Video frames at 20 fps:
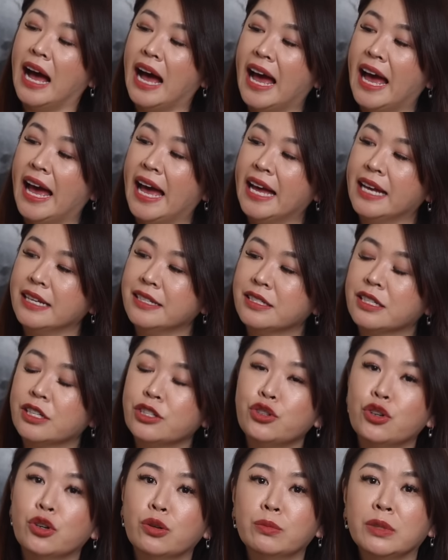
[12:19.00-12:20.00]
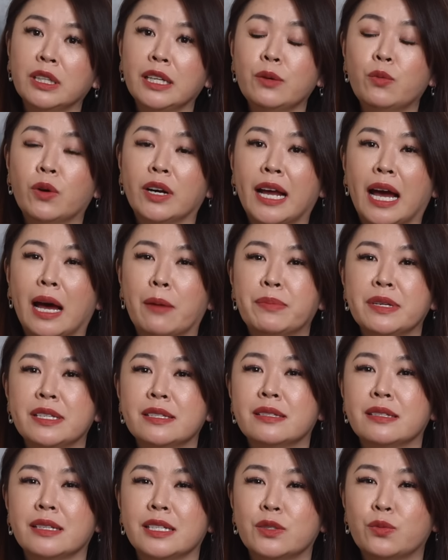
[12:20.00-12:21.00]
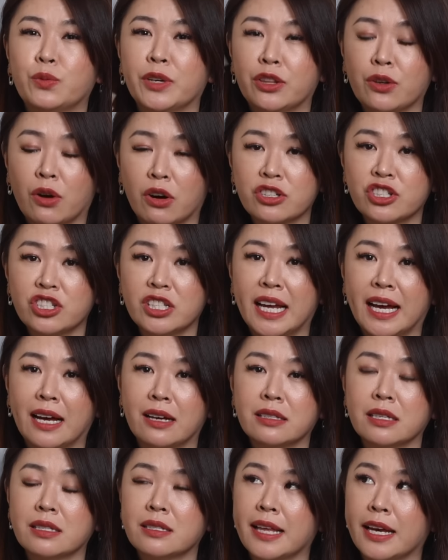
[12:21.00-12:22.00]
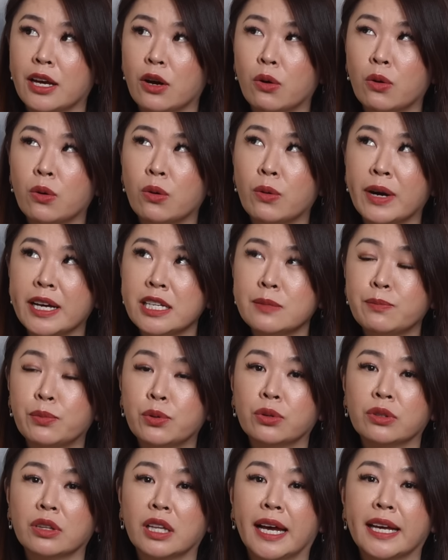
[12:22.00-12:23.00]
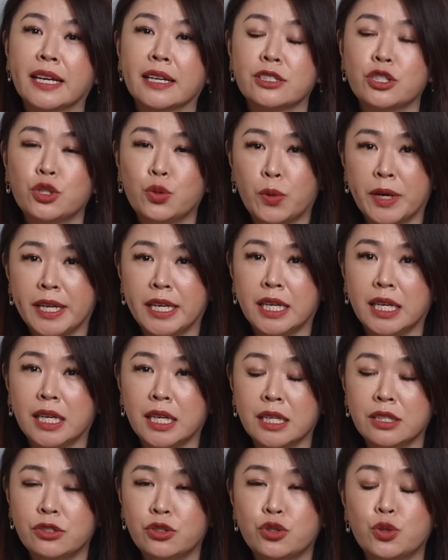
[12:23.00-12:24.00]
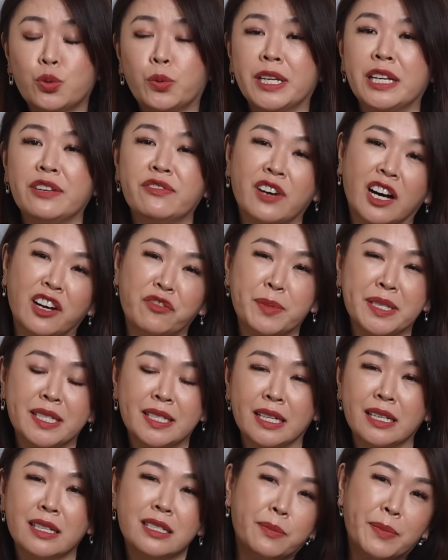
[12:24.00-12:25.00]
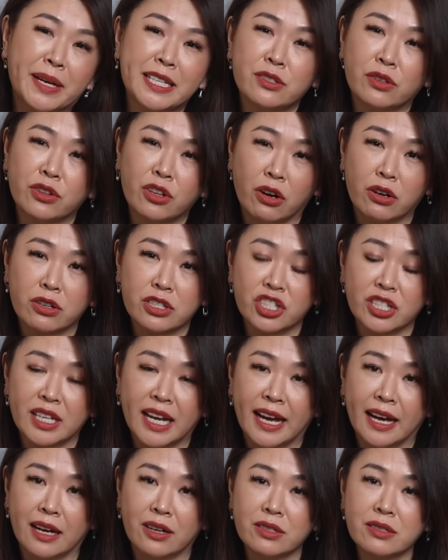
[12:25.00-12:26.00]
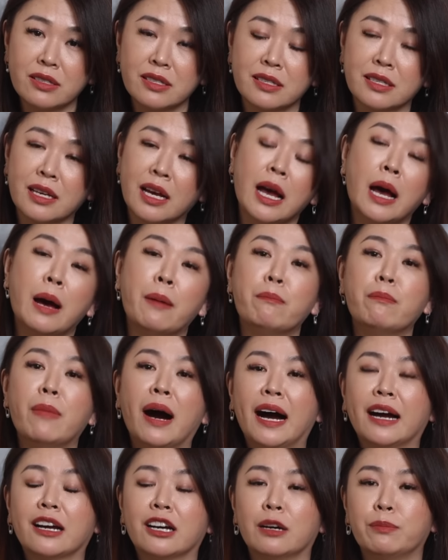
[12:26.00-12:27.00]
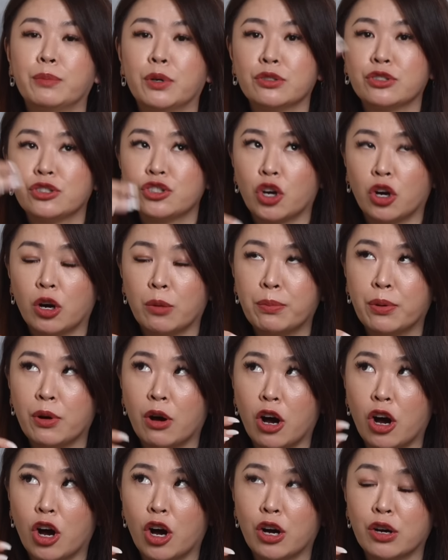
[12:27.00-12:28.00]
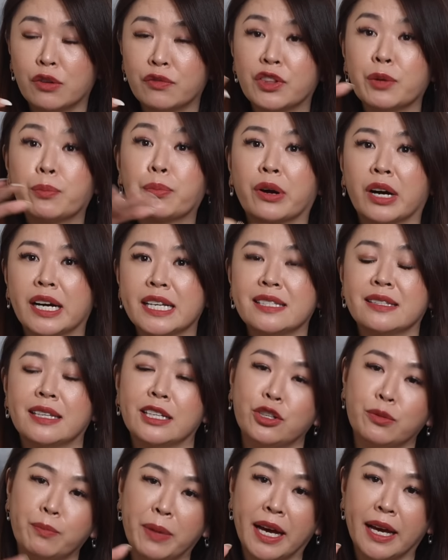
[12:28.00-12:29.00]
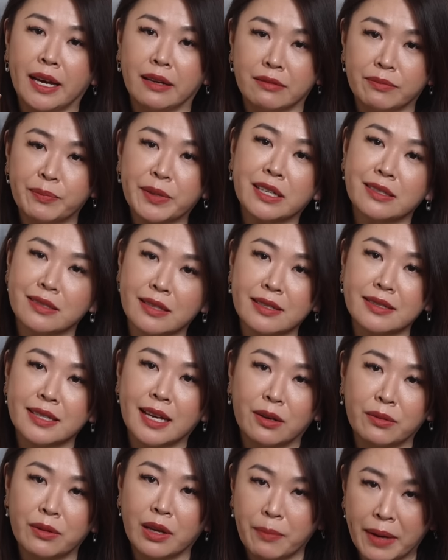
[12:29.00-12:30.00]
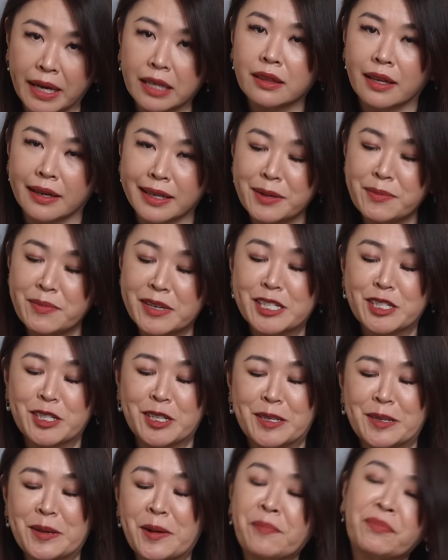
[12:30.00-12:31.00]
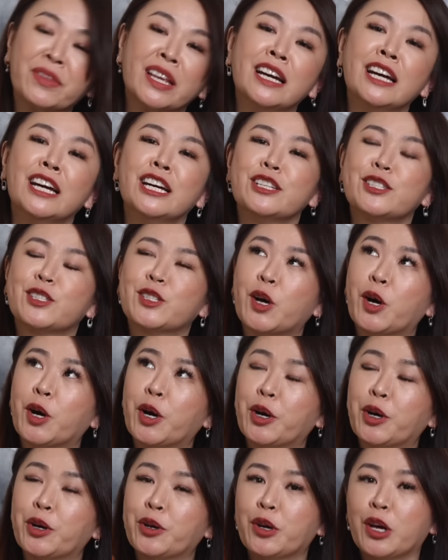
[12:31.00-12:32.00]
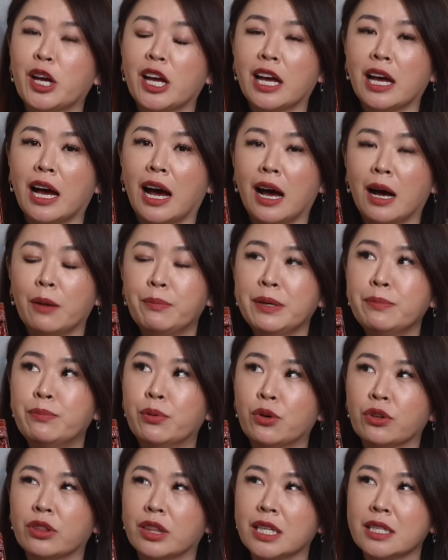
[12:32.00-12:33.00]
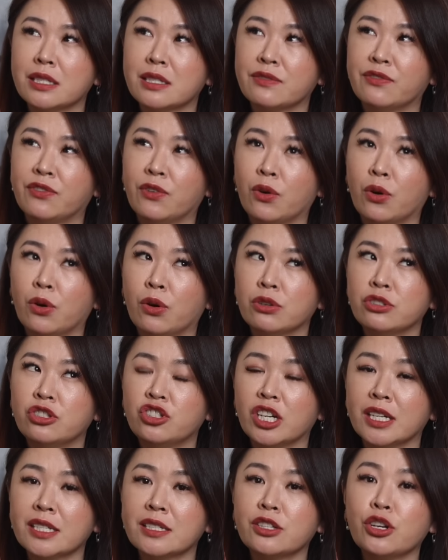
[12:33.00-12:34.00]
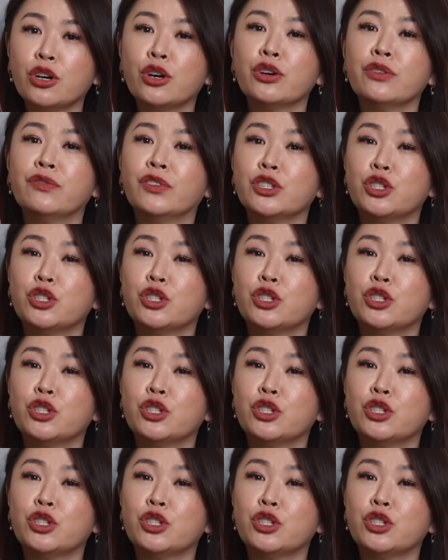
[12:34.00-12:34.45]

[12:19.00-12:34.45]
And normally what happens is with auction houses, they always put like a 20 to 25%, it depends on the auction house, markup on top of the price that you paid, because that's how they make their commission. So hubby bought this for just over